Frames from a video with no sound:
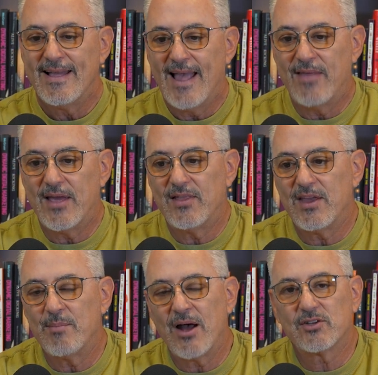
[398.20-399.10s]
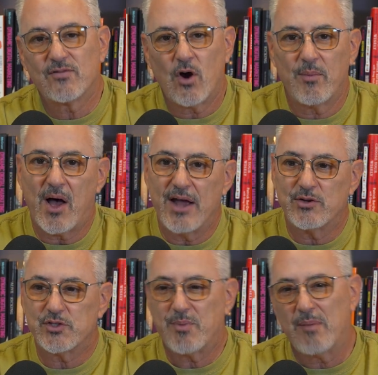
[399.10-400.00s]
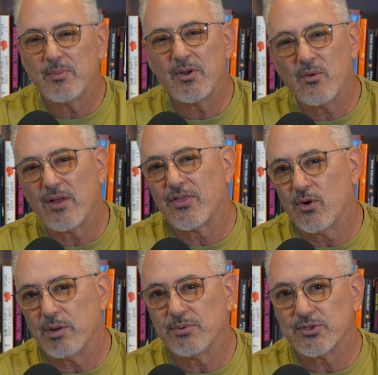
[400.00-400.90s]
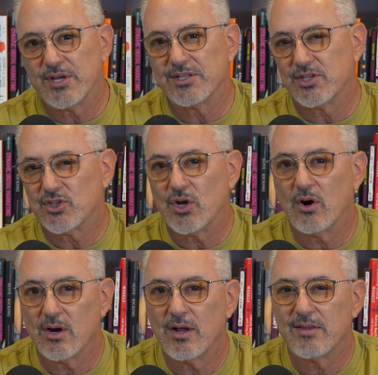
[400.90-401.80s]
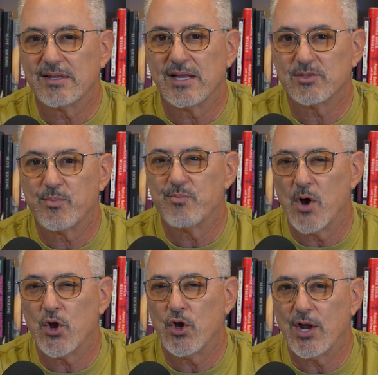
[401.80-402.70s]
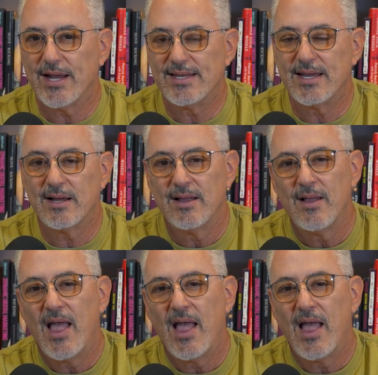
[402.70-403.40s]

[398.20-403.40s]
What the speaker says: And then the amount of carbohydrates, probably around 30% to start. I think that's a good idea.